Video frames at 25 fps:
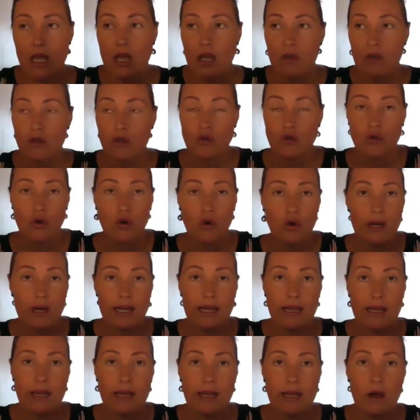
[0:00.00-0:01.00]
Troy,
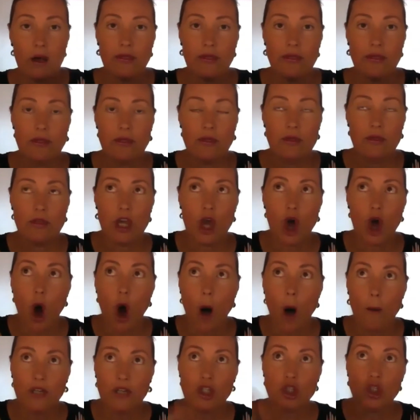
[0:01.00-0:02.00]
the
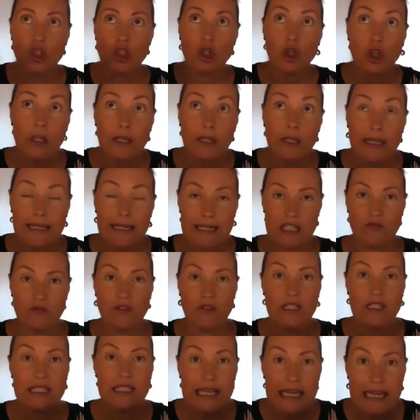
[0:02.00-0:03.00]
opportunities for
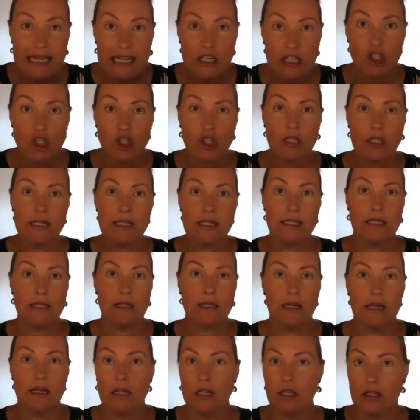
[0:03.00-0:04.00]
teachers
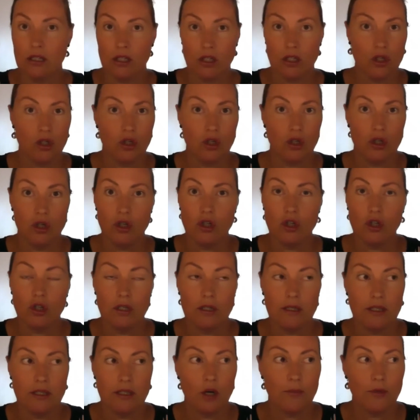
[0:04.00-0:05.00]
in institutions,
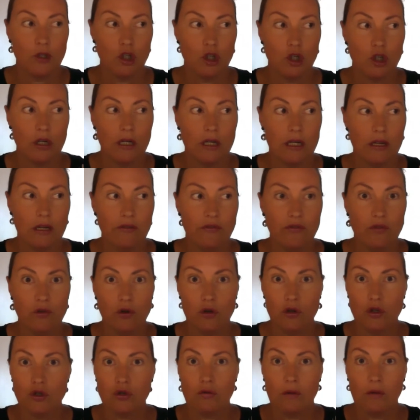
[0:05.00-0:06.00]
the opportunity for
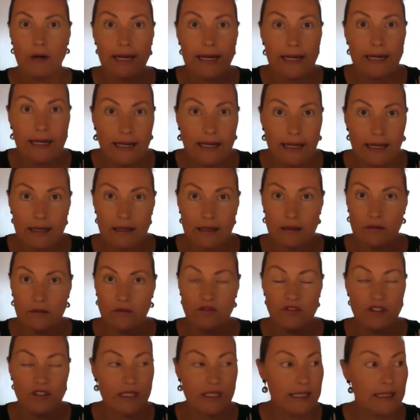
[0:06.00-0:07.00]
training and
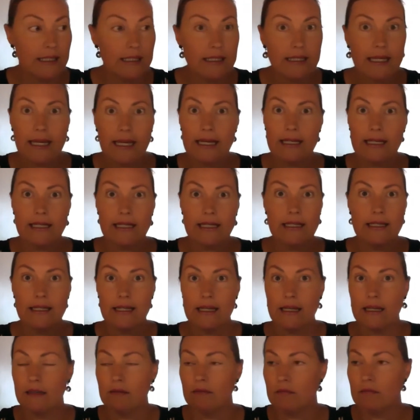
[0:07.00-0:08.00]
facilitators
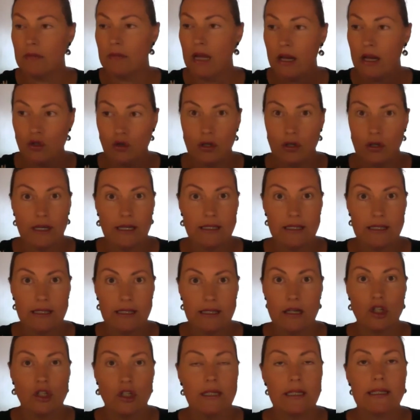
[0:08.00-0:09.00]
in large
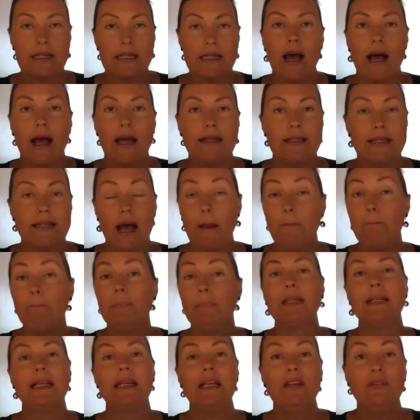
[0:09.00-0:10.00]
organizations, it's
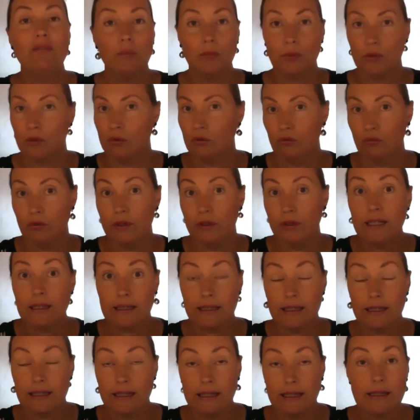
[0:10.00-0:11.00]
unbelievable,
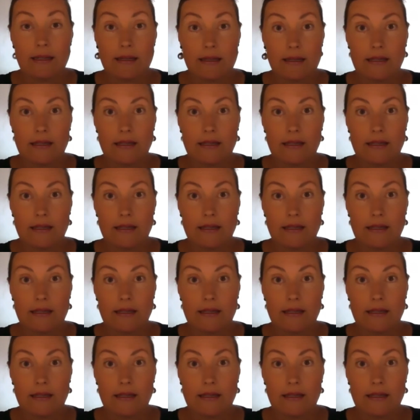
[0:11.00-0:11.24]
really, it is.